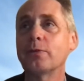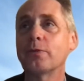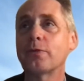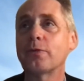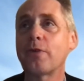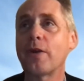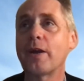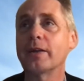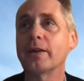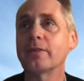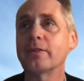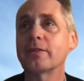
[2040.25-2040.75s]

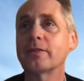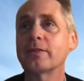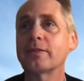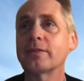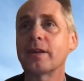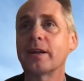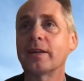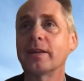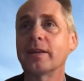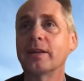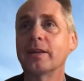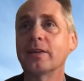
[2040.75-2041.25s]
freight
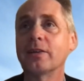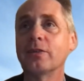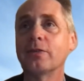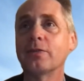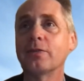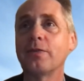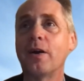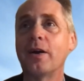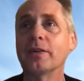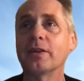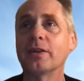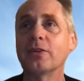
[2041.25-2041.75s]
studies,
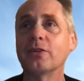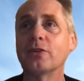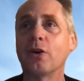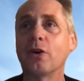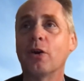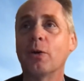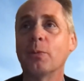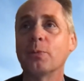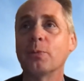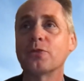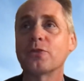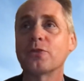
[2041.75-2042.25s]
findings,
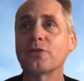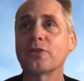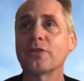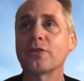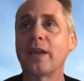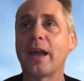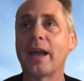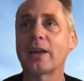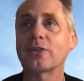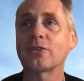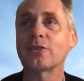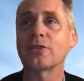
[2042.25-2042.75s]
options and
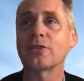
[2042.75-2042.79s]
actions